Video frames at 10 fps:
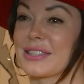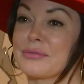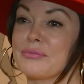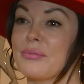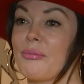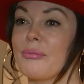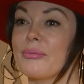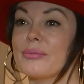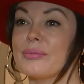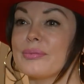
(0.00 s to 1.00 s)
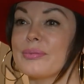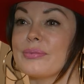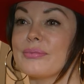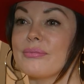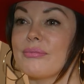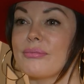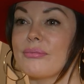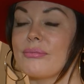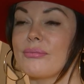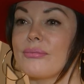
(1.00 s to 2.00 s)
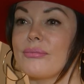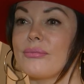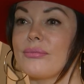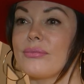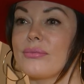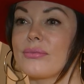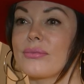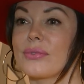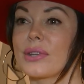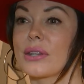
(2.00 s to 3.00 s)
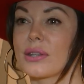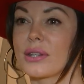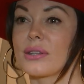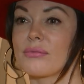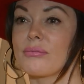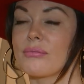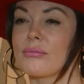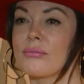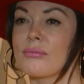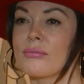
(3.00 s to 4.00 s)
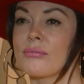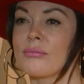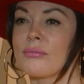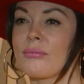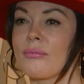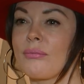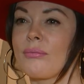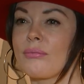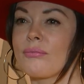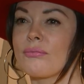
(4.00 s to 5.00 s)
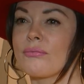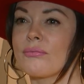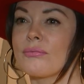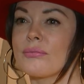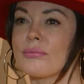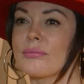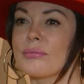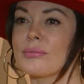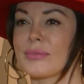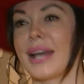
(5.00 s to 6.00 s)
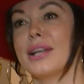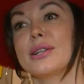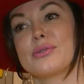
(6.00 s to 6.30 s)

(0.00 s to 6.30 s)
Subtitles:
Well, what about your reaction then when you first read it? I'm trying to think of a way to pose this so we don't give it away for viewers.